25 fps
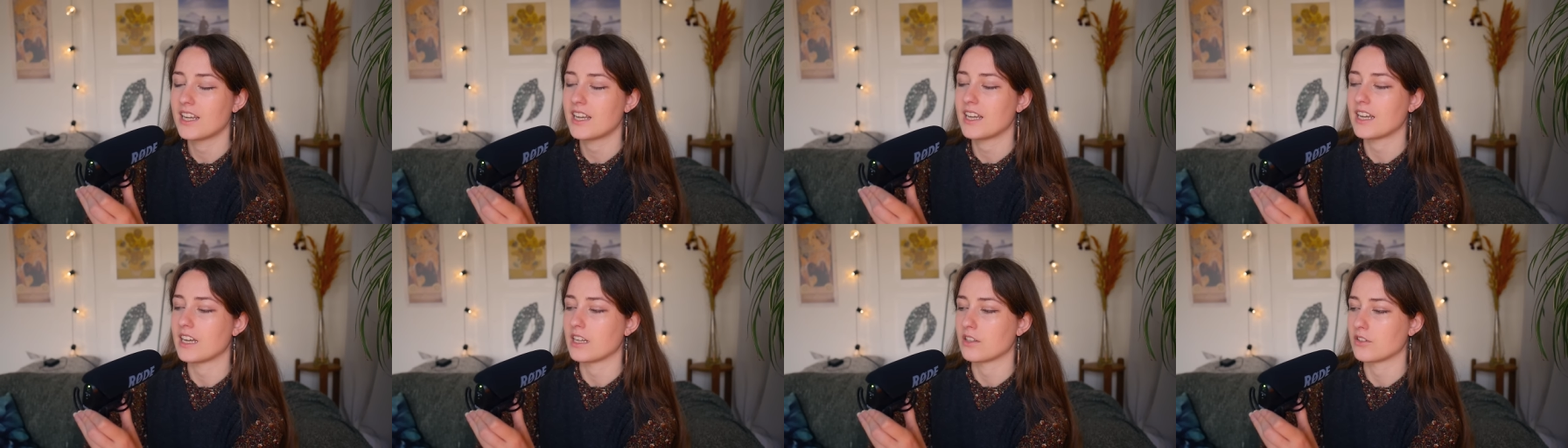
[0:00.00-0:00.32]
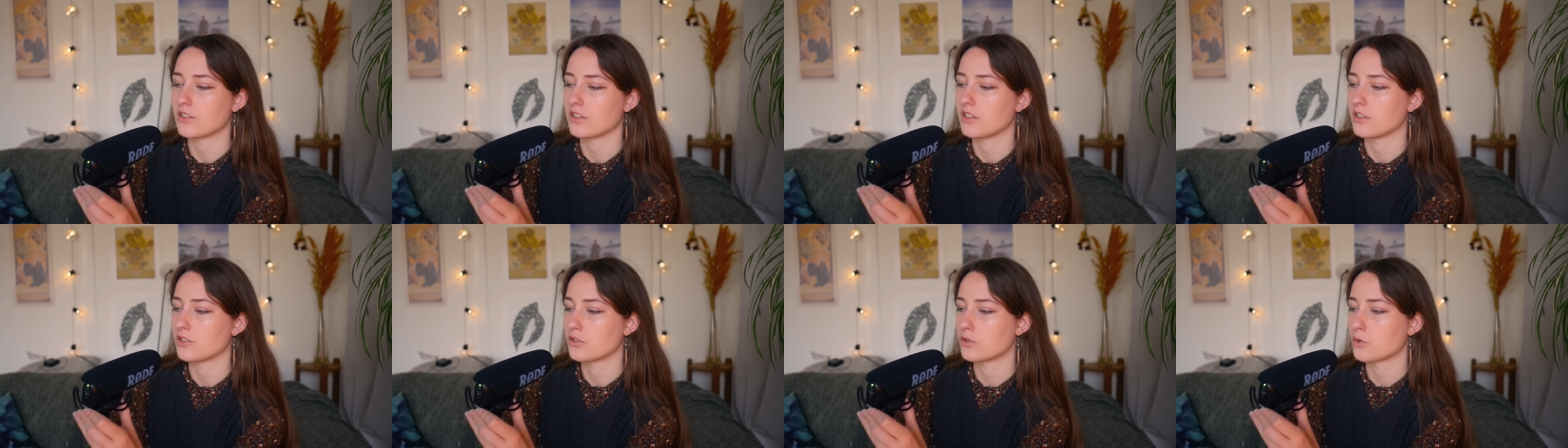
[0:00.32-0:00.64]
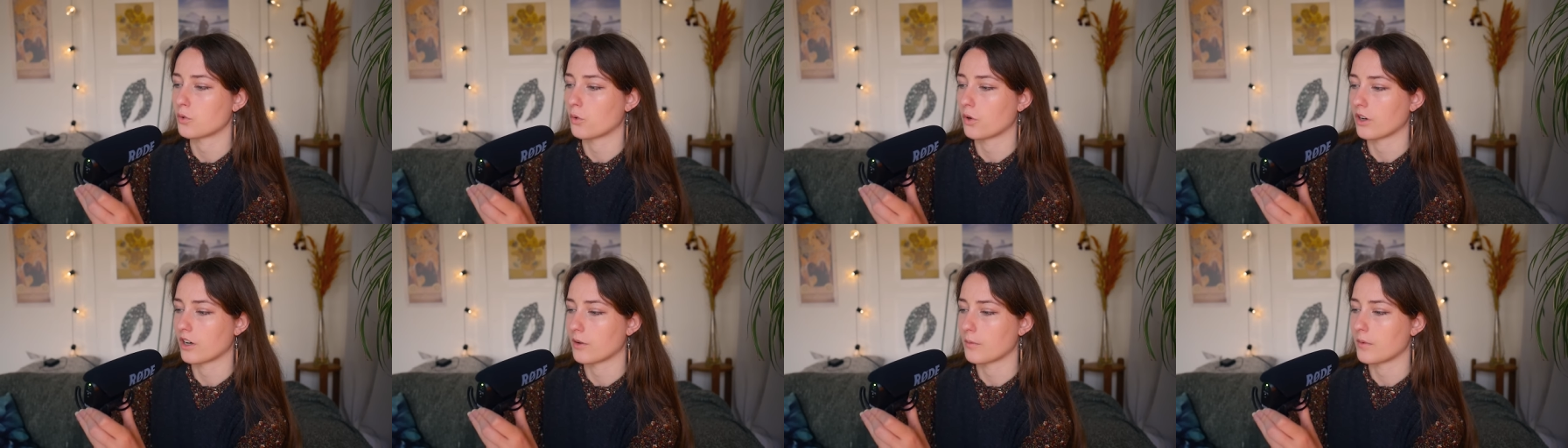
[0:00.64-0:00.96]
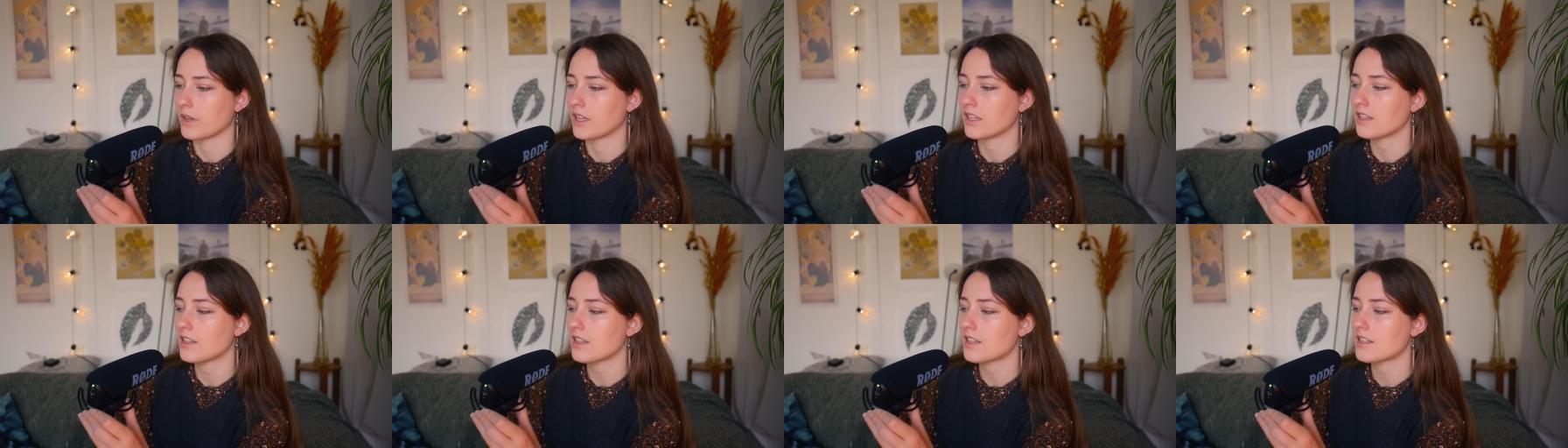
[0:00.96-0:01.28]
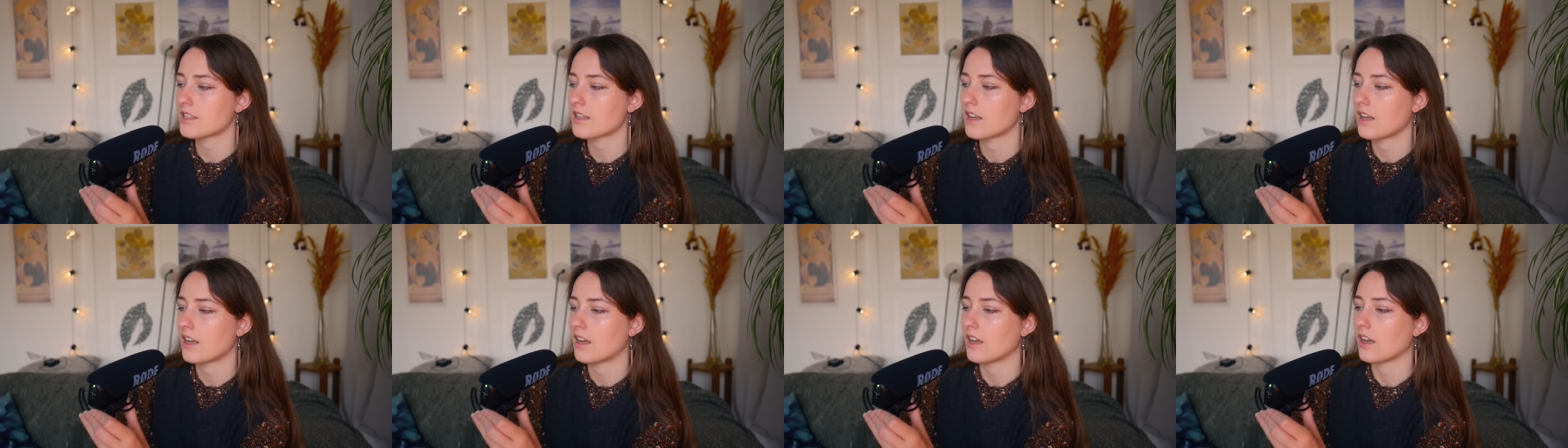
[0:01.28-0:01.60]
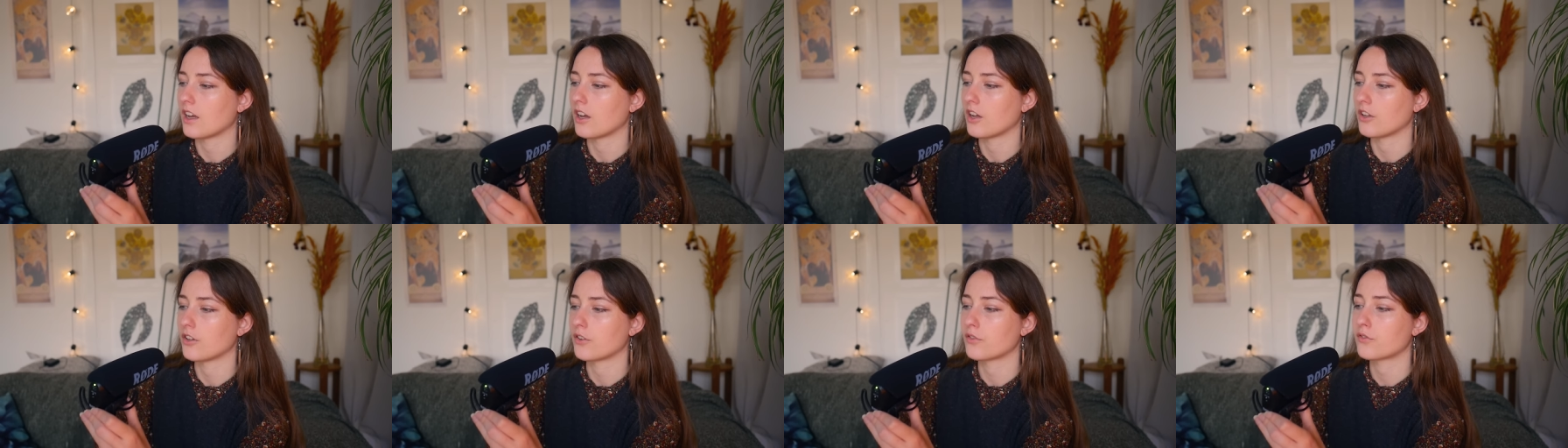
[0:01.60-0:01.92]
into this tournament.
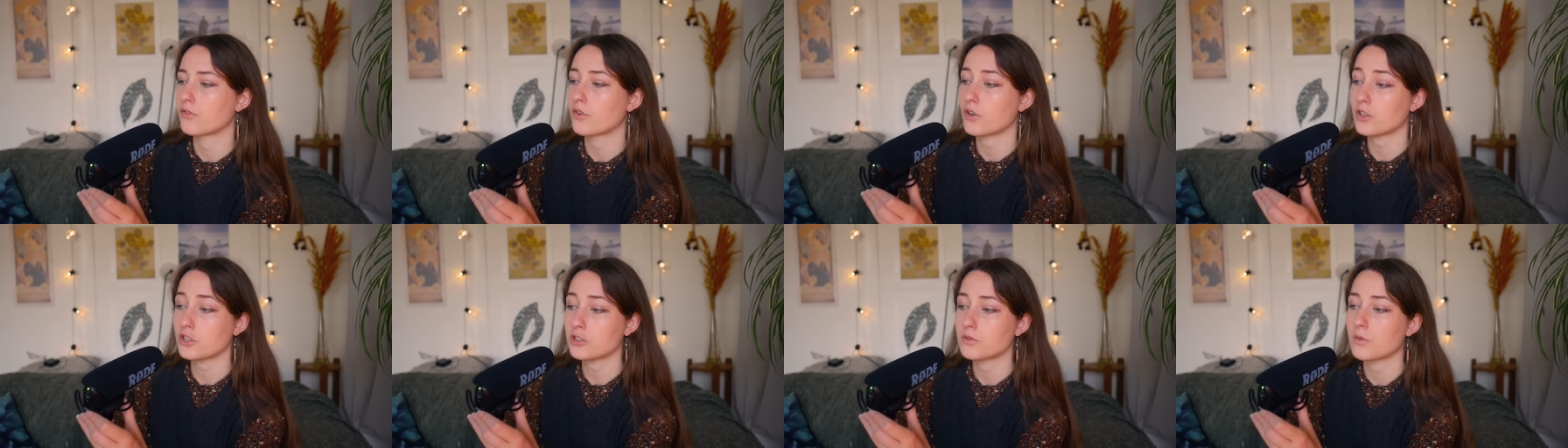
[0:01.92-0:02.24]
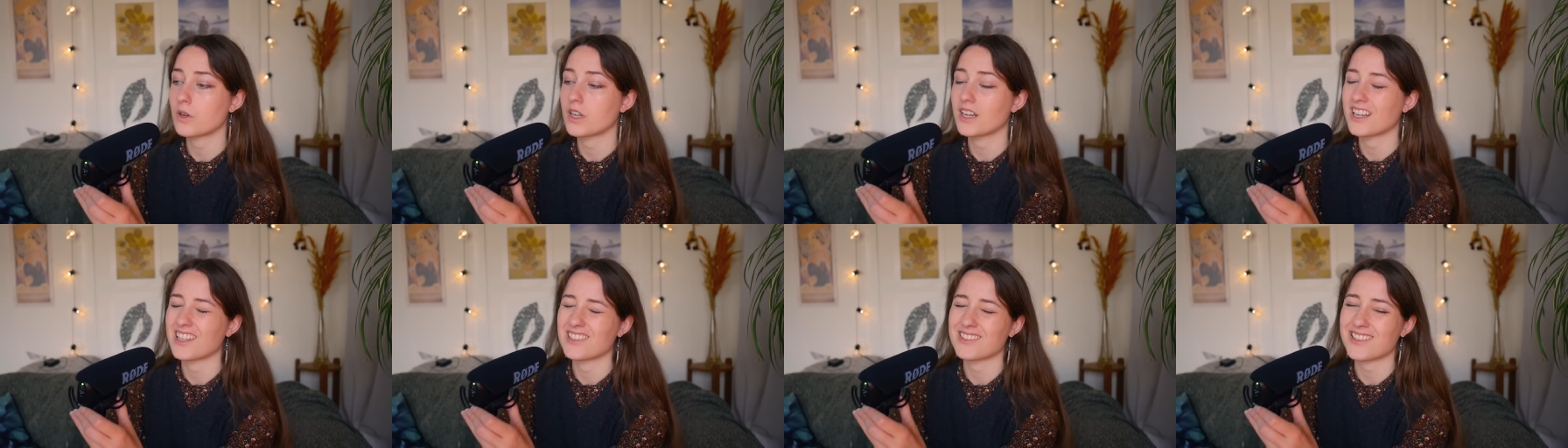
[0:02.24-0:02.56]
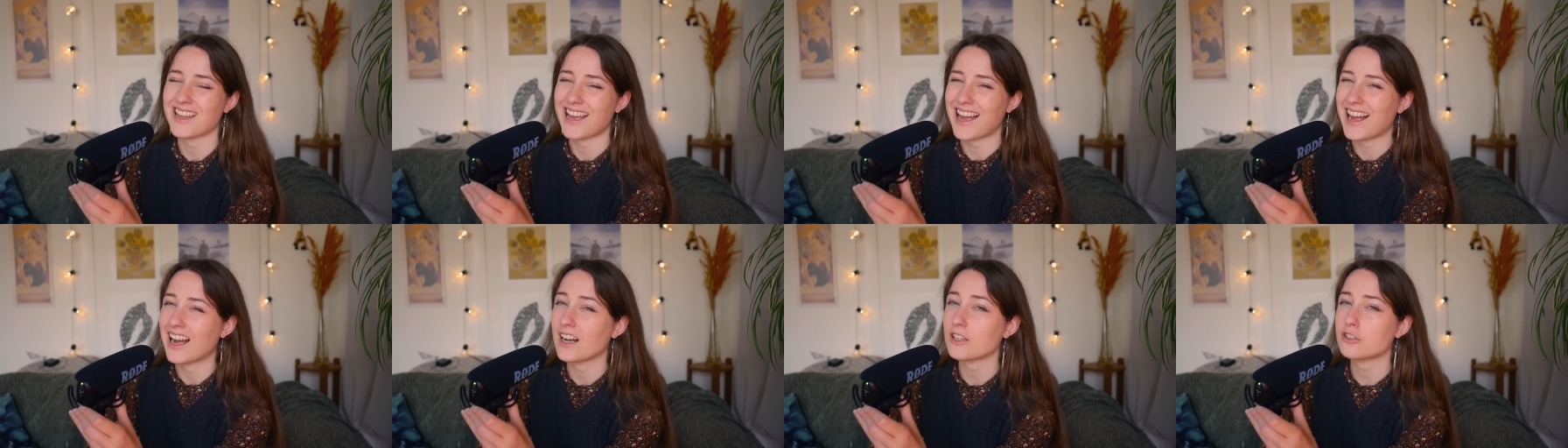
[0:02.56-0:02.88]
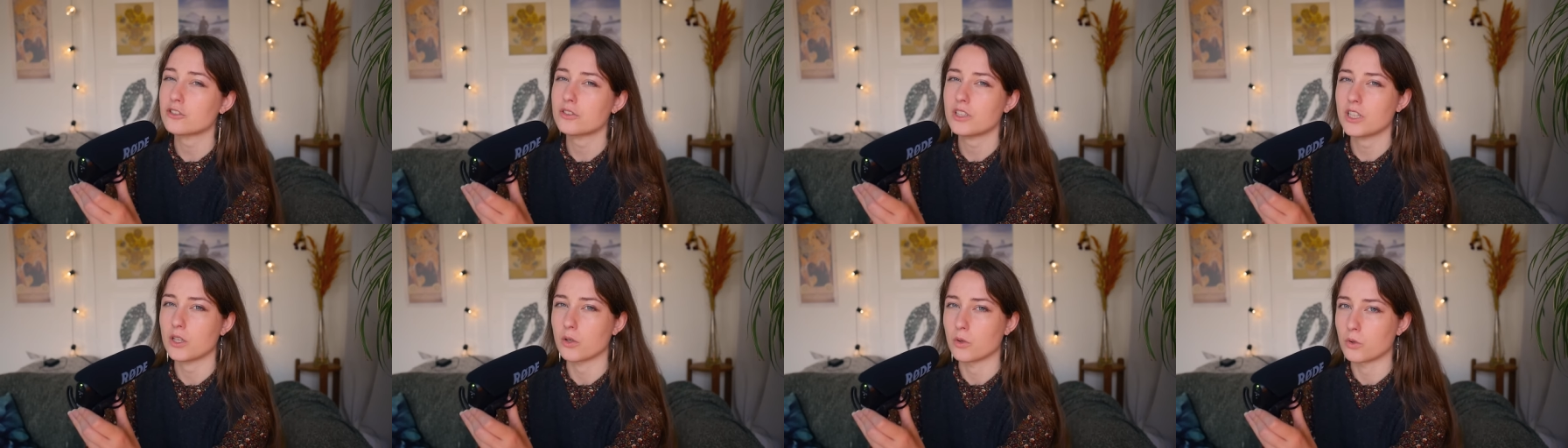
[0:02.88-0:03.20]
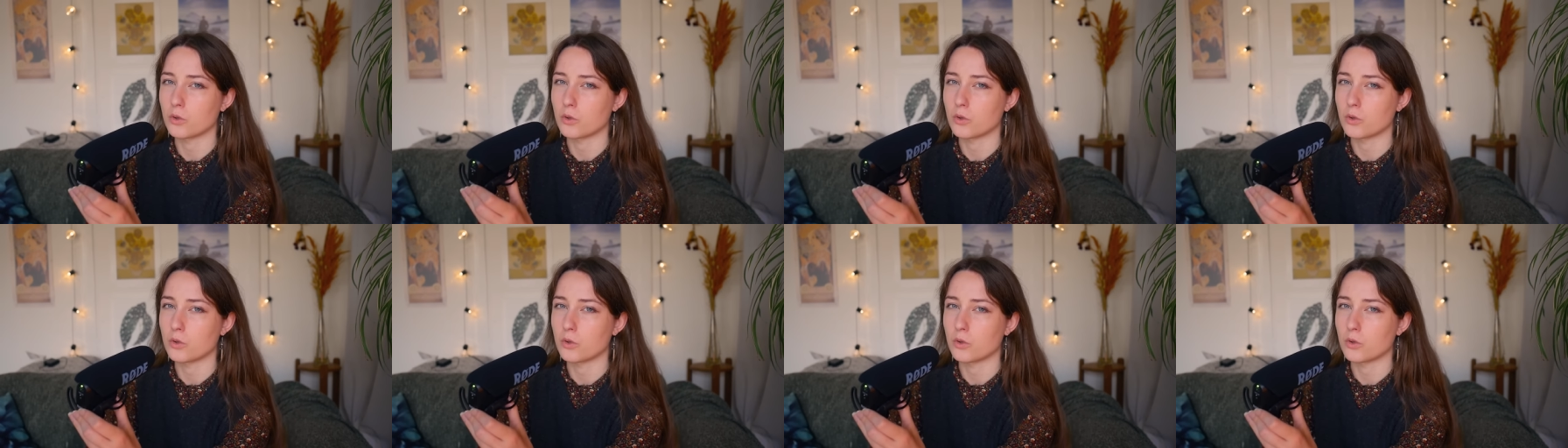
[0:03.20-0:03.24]
Uh, the first one is actually